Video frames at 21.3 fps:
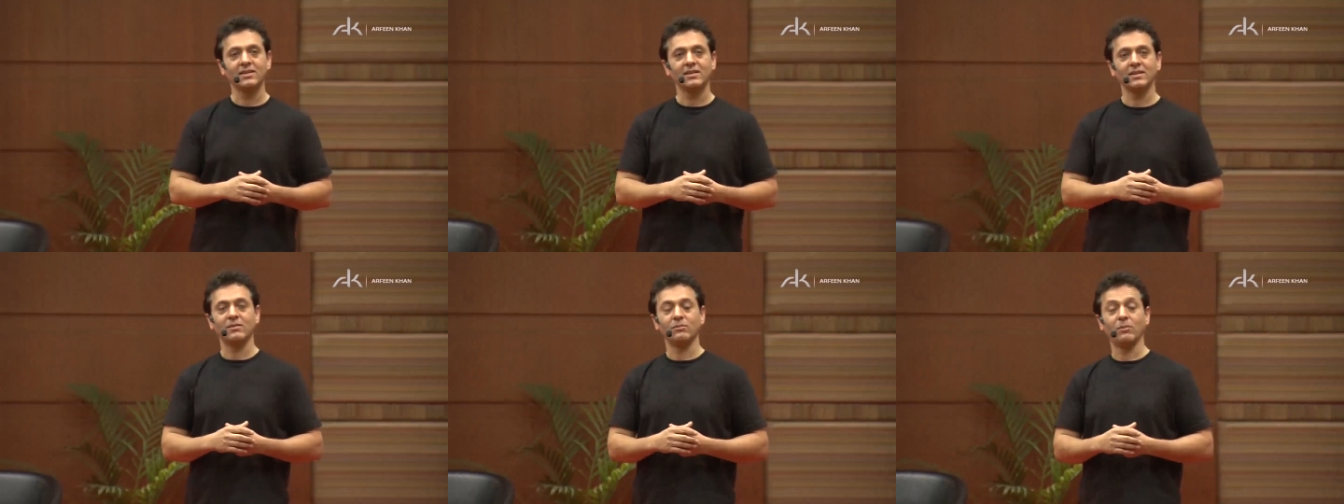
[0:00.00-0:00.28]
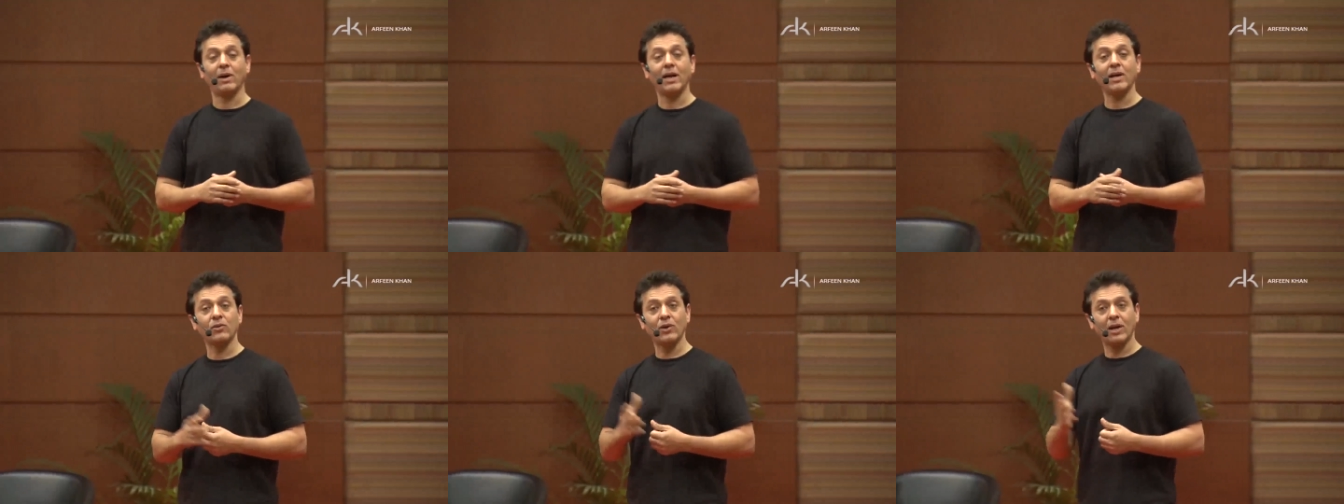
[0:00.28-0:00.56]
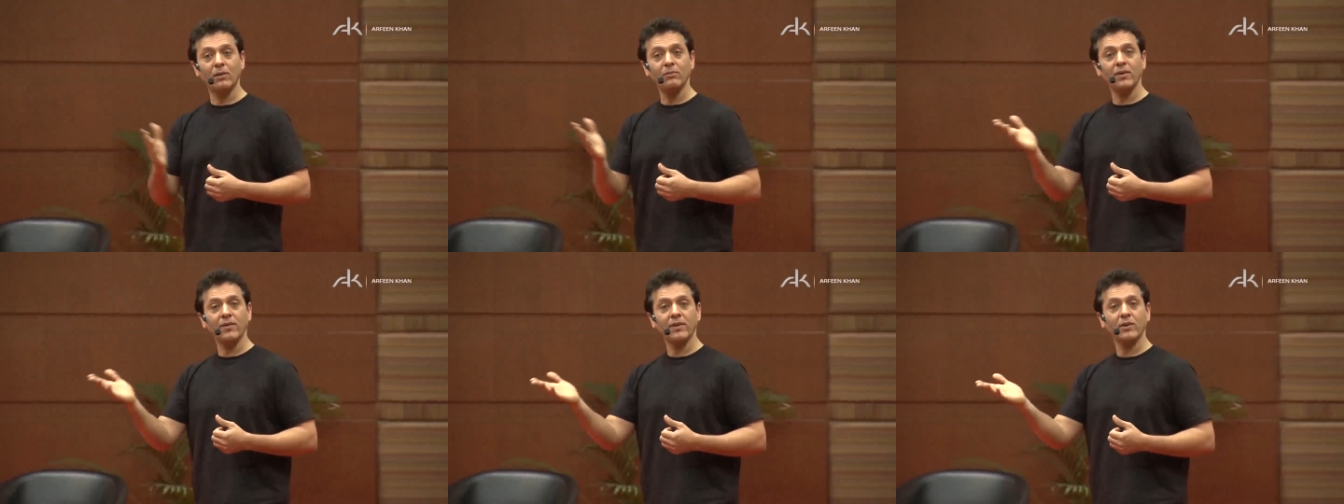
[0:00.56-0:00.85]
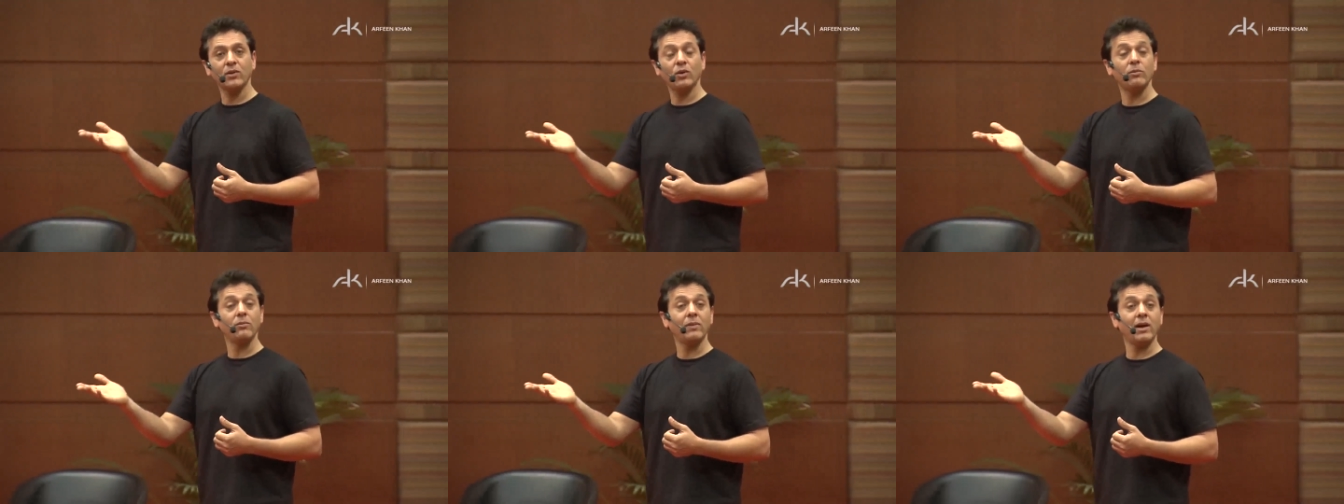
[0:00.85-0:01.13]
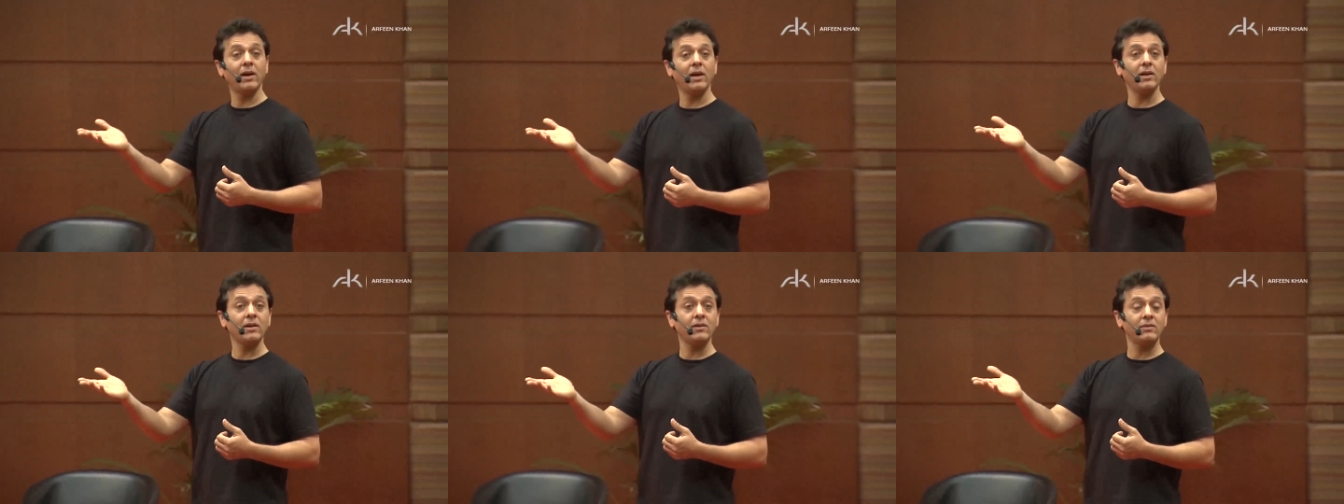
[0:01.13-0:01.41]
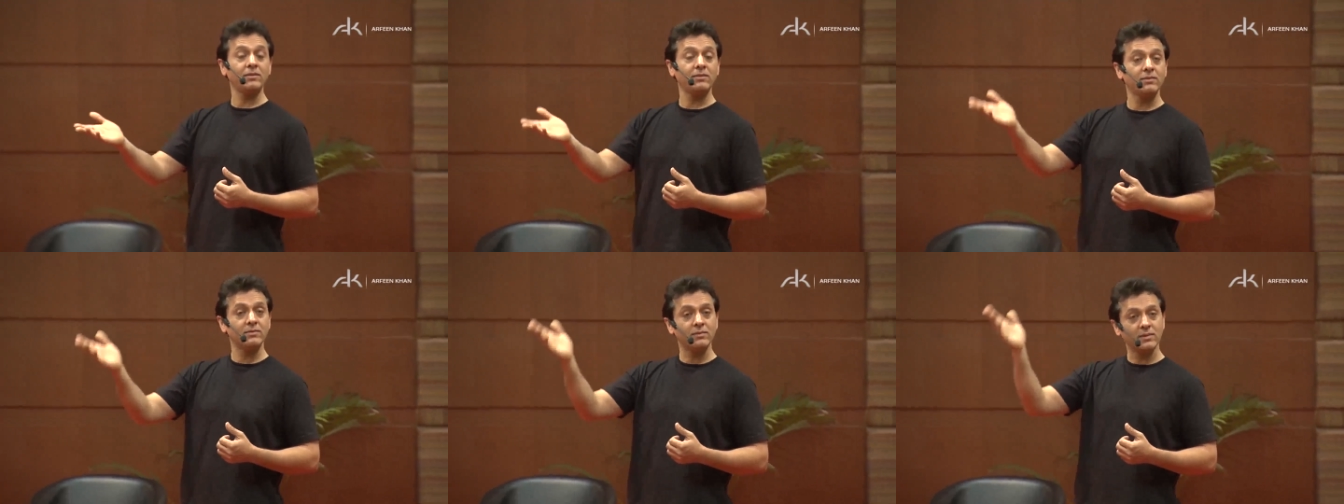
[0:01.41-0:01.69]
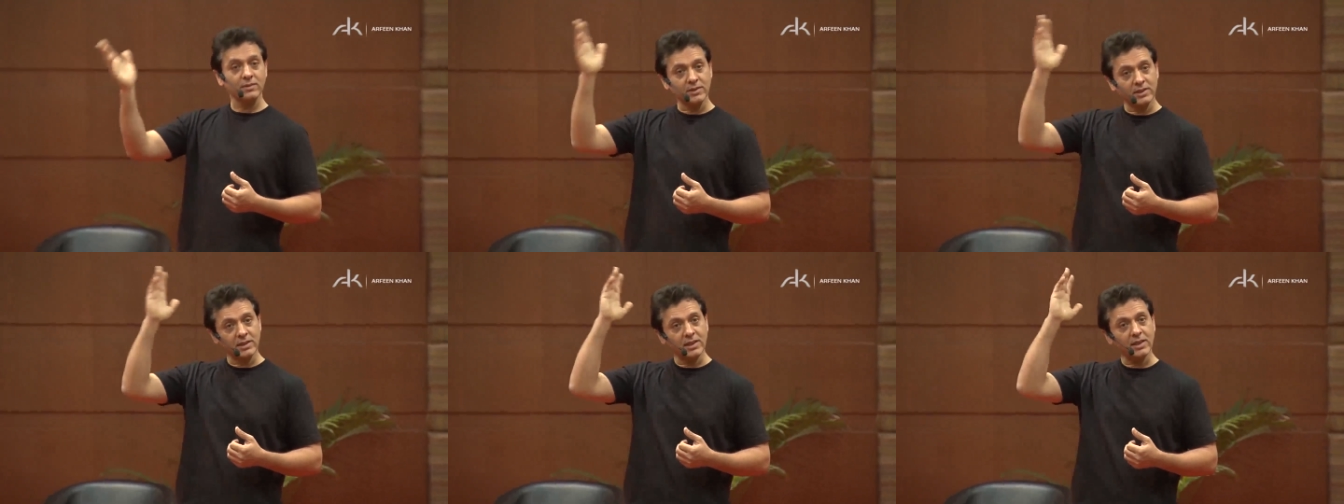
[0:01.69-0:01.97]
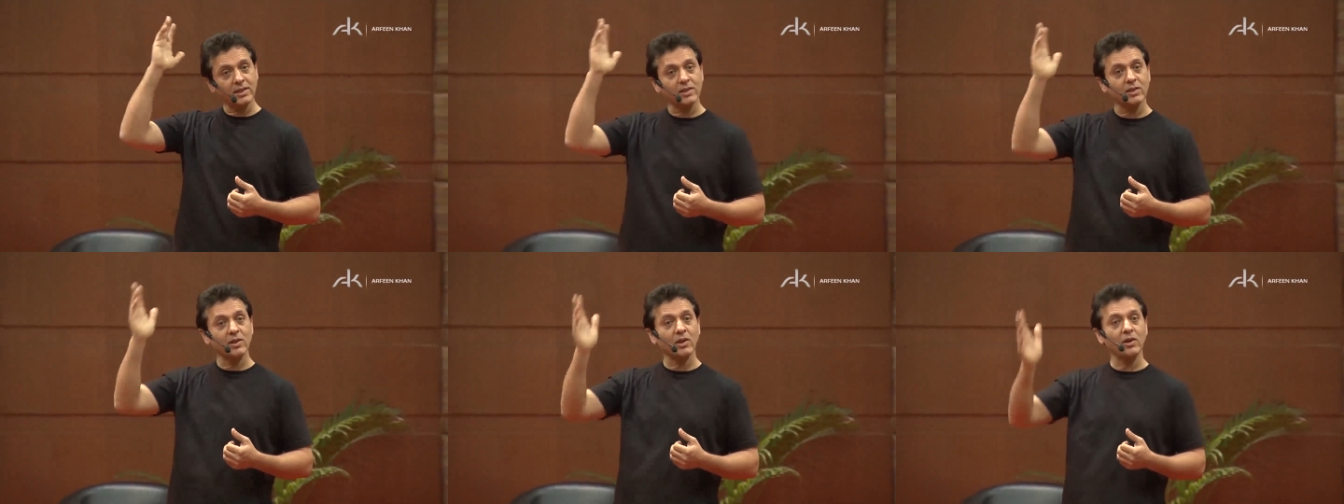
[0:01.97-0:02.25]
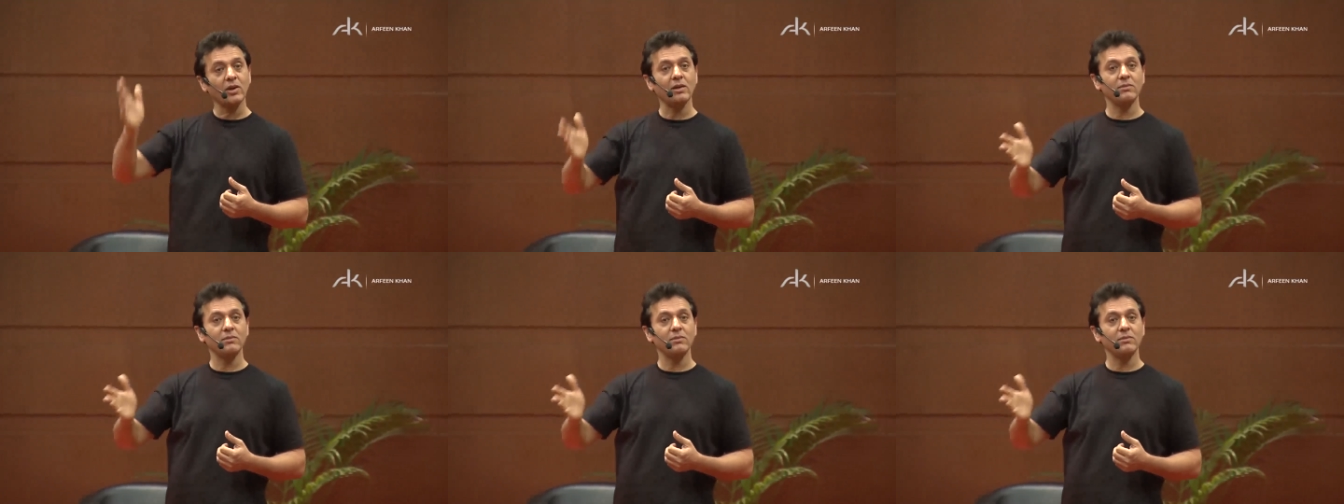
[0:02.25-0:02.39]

My grandmother got married years ago